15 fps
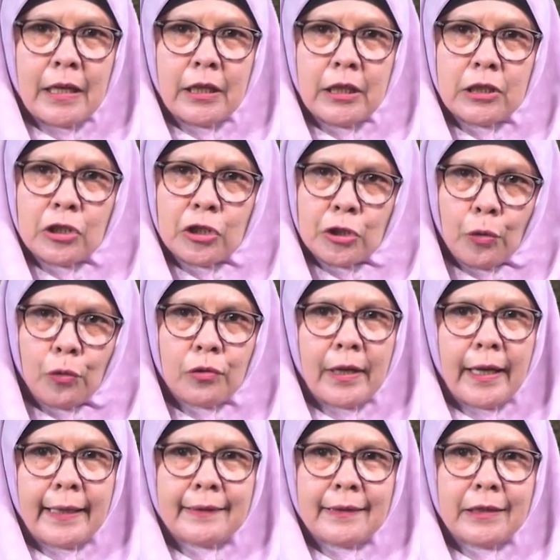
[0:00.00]
It shows
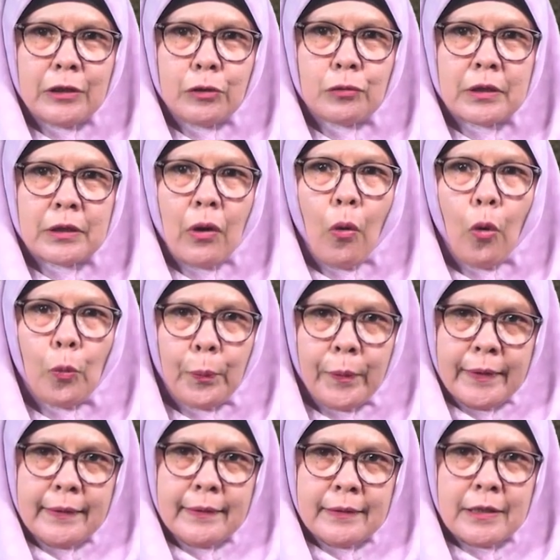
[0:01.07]
that you are
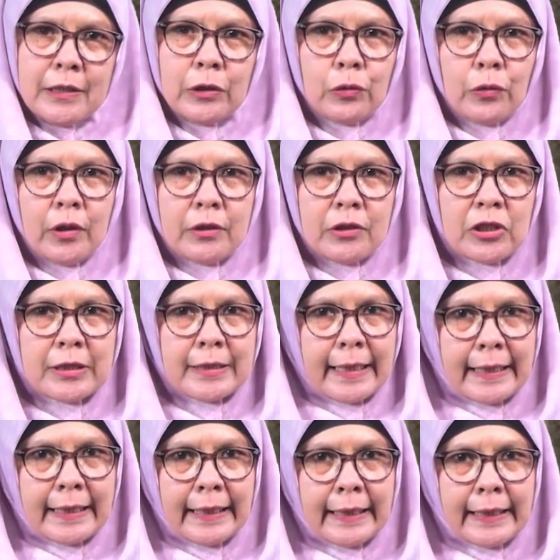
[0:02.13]
open to
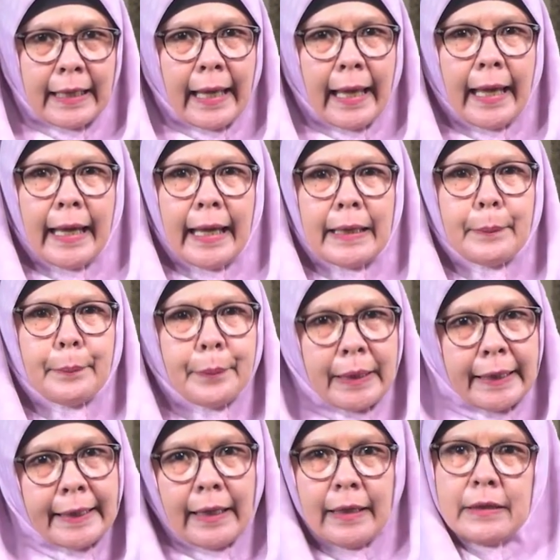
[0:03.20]
understanding and
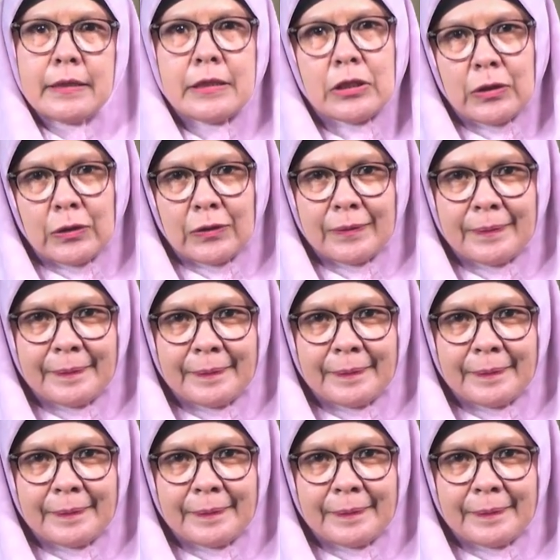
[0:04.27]
being understood.